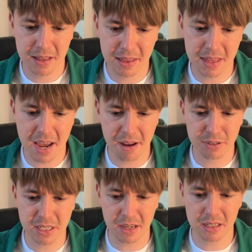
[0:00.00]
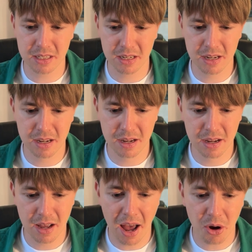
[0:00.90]
knight f6,
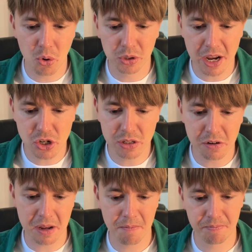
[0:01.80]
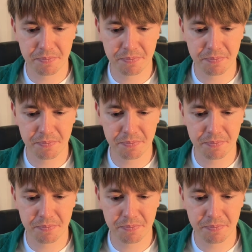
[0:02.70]
I go knight g3.